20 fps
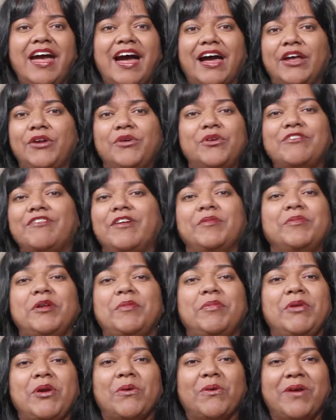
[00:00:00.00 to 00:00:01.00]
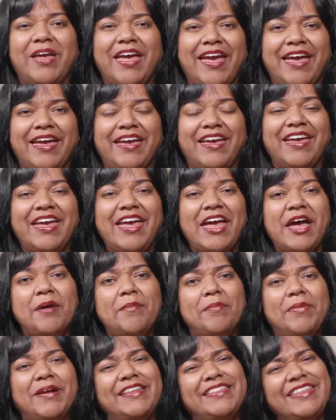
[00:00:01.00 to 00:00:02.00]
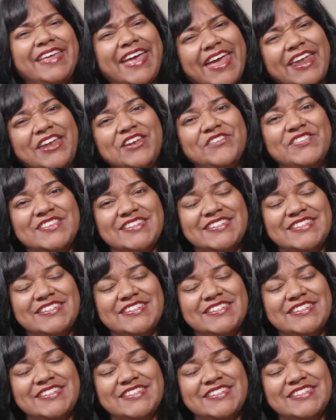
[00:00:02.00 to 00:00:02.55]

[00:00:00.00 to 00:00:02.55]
I don't know if I'm going to be okay. But at the end of the